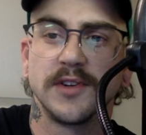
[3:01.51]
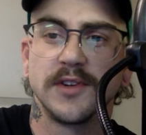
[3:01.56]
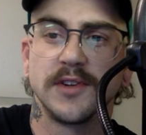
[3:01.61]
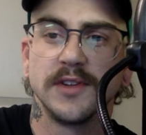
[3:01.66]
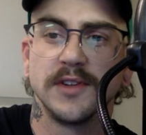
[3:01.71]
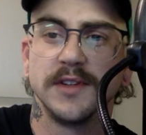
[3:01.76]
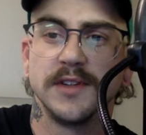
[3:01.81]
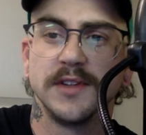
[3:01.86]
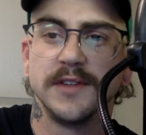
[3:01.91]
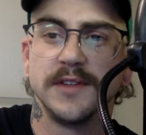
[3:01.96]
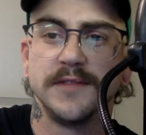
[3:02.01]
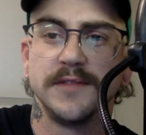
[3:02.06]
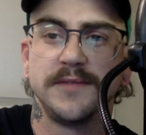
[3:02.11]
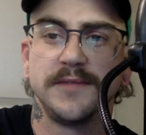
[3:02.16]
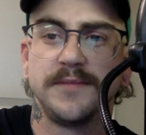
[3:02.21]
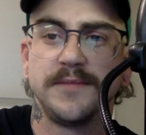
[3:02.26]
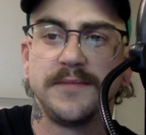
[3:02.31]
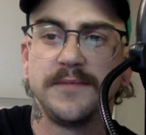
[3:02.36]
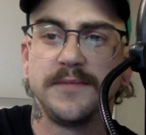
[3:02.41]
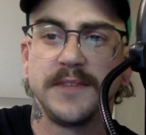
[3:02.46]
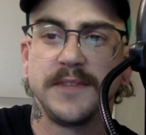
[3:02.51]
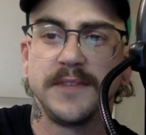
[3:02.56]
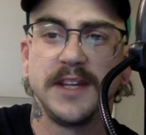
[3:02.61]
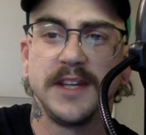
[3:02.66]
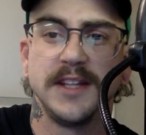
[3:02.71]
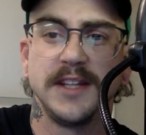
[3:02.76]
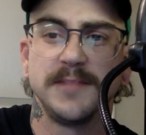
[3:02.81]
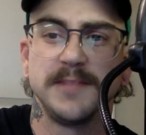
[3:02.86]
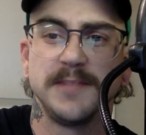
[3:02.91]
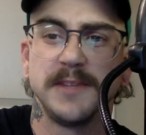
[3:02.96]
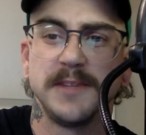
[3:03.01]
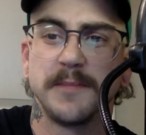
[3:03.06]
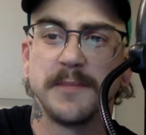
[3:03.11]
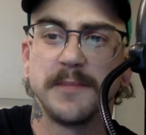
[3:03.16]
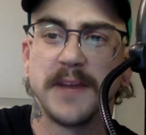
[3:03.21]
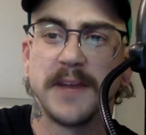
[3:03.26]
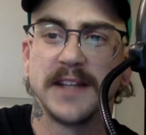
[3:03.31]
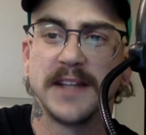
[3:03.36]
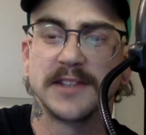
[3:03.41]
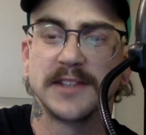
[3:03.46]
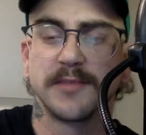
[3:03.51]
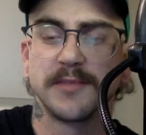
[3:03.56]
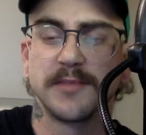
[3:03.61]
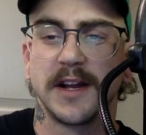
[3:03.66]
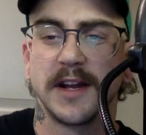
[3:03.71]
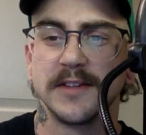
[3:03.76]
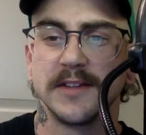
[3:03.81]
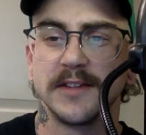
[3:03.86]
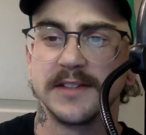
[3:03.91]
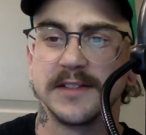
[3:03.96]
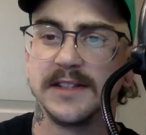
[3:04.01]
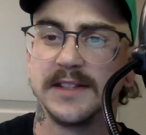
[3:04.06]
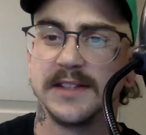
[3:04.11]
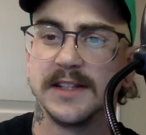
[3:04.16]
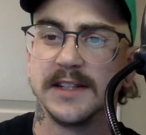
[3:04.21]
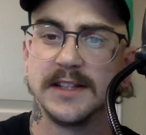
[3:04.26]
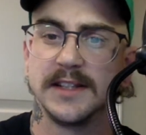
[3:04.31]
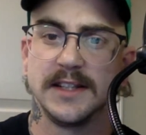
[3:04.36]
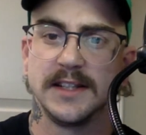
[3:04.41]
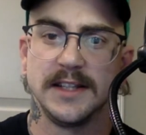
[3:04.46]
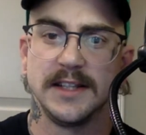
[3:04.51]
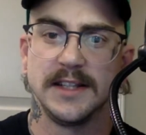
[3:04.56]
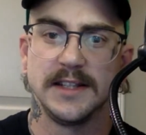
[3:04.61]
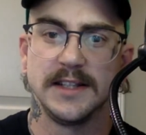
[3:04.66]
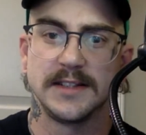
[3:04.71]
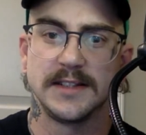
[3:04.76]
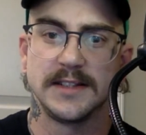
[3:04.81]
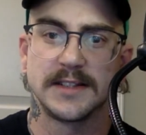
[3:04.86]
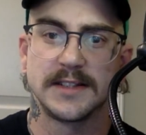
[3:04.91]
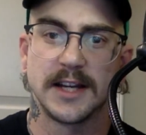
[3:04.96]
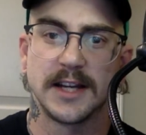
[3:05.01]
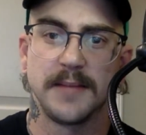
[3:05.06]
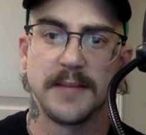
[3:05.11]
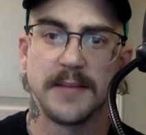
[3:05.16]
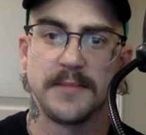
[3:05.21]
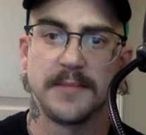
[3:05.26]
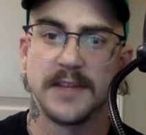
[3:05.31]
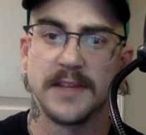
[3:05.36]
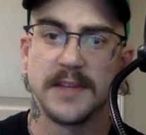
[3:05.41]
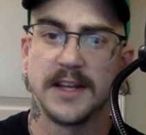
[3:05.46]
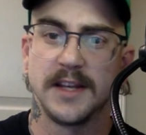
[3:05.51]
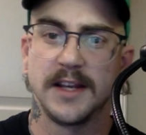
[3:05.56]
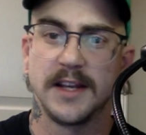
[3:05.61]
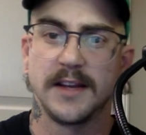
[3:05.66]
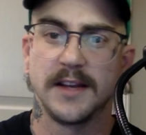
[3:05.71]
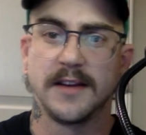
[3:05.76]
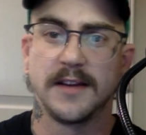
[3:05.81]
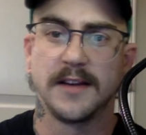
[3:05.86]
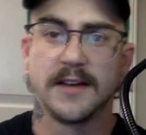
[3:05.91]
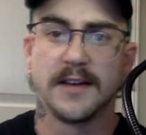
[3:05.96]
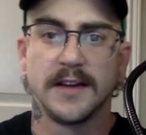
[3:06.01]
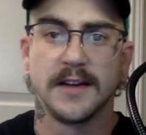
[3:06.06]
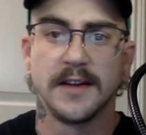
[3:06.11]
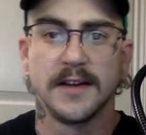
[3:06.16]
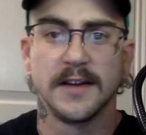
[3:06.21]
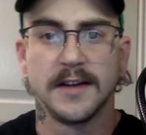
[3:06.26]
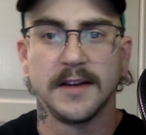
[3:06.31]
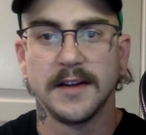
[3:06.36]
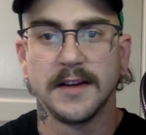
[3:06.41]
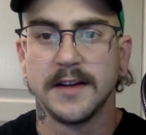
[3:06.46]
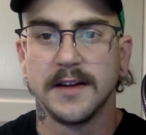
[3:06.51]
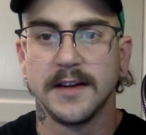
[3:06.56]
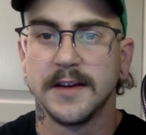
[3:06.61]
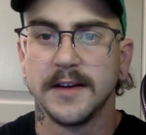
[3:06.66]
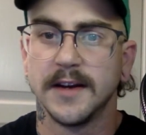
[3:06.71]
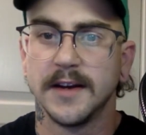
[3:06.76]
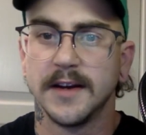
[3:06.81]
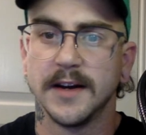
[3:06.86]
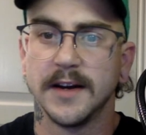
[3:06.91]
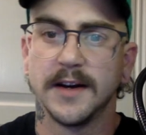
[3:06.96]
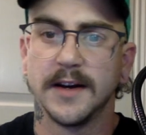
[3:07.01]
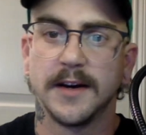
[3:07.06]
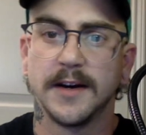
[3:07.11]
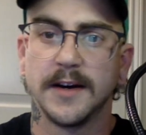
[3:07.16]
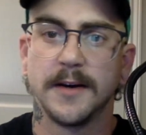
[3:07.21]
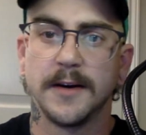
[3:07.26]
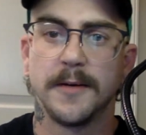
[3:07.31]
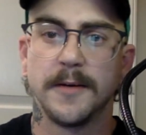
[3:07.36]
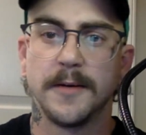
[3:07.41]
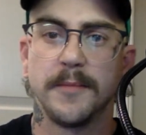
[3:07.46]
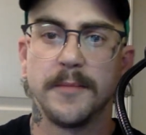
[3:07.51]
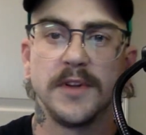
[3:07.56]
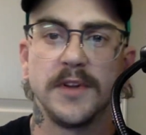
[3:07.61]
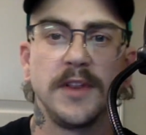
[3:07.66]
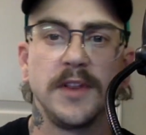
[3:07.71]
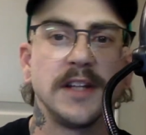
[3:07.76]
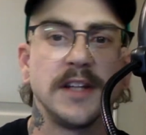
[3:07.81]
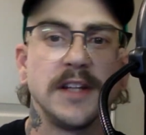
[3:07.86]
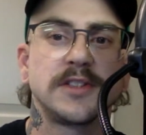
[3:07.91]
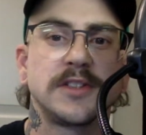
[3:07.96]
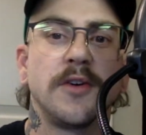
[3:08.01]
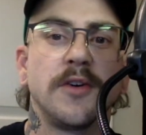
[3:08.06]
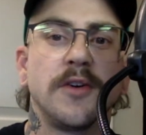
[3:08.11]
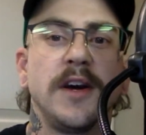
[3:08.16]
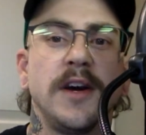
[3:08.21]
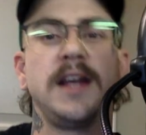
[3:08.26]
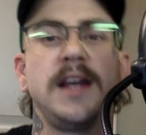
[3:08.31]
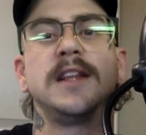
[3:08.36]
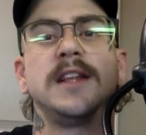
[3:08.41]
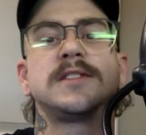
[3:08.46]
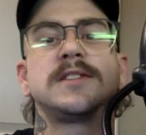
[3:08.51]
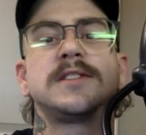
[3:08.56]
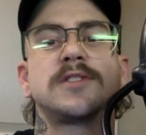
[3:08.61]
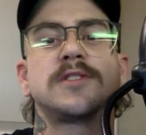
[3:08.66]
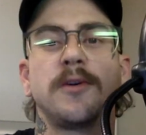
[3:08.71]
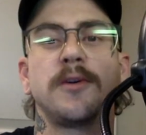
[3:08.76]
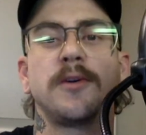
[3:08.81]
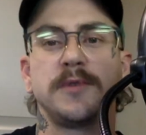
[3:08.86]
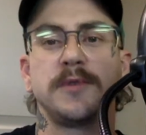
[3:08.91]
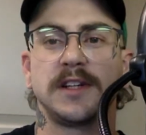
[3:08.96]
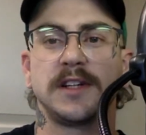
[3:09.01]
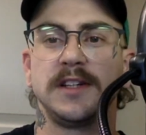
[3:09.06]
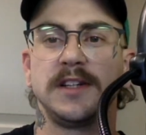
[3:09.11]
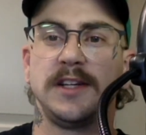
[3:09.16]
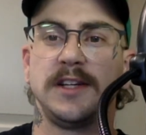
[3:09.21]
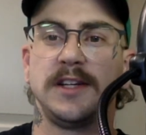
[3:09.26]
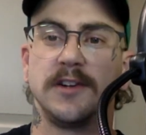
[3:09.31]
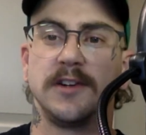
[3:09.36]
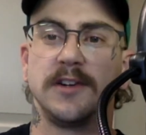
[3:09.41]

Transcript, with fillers: of kids being passed around to the elite type thing. But let's go ahead. Let's start with the leader of the